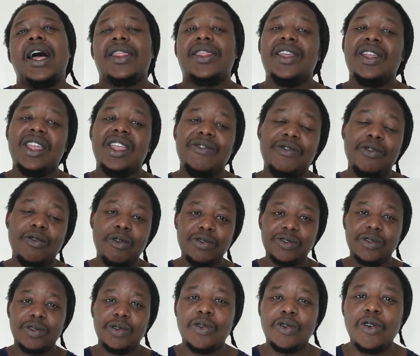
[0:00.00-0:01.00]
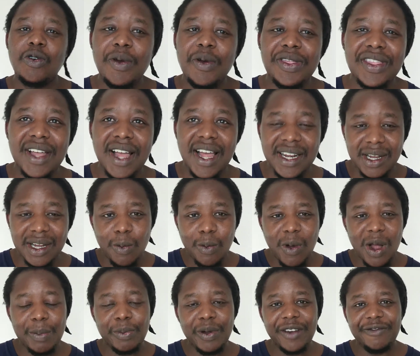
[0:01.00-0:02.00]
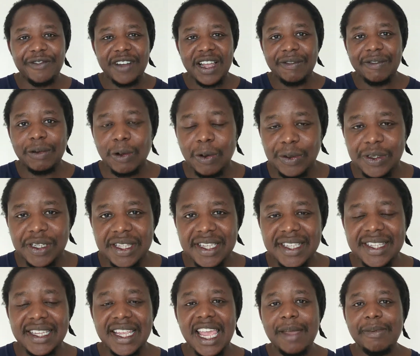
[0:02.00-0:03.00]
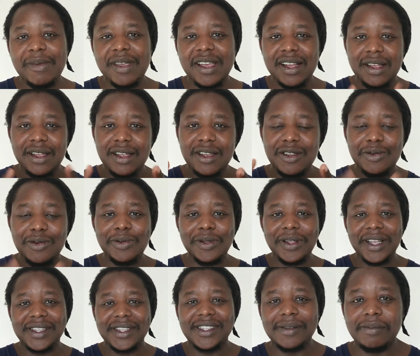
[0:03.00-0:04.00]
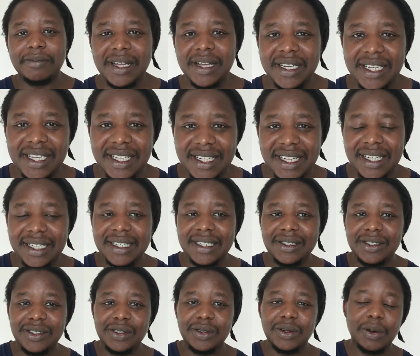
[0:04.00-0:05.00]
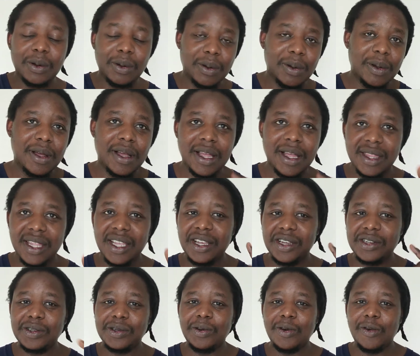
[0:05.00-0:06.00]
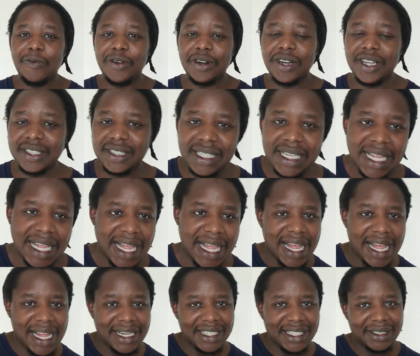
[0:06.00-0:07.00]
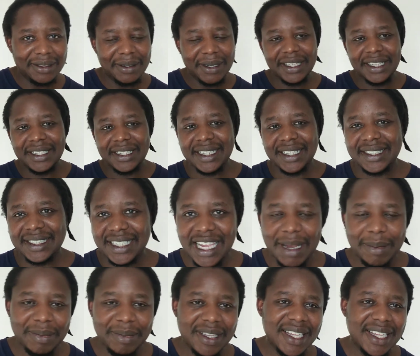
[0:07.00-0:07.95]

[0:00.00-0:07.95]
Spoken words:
I think if you also go with under 1.5 goals in this game, yeah, you will get some money in that. So I think you should go for that. Let's look at the next game.